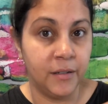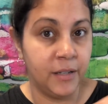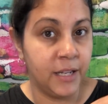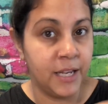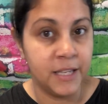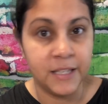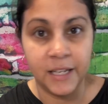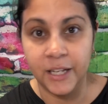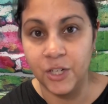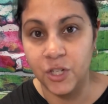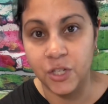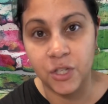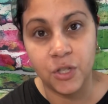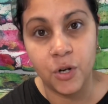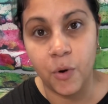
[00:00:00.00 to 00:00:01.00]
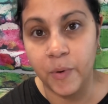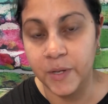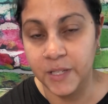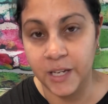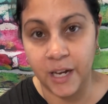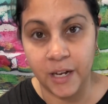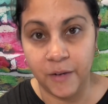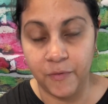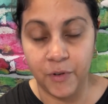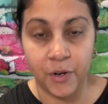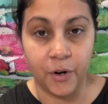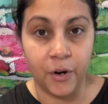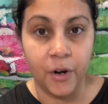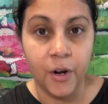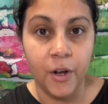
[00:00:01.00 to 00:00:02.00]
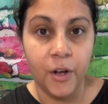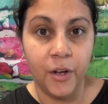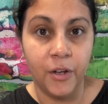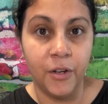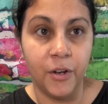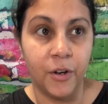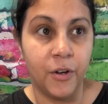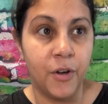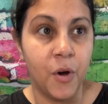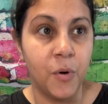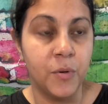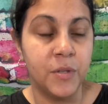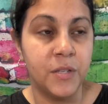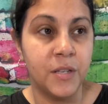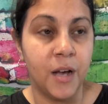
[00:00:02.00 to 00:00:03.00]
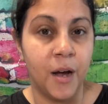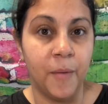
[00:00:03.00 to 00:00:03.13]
easily just throw inside of your goats